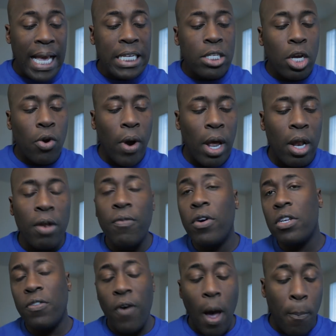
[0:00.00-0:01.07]
Easy create a
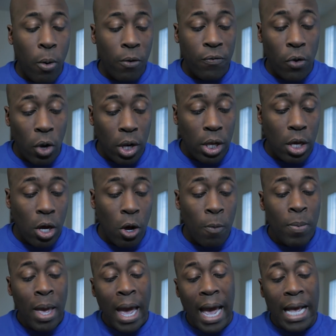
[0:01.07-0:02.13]
diversified portfolio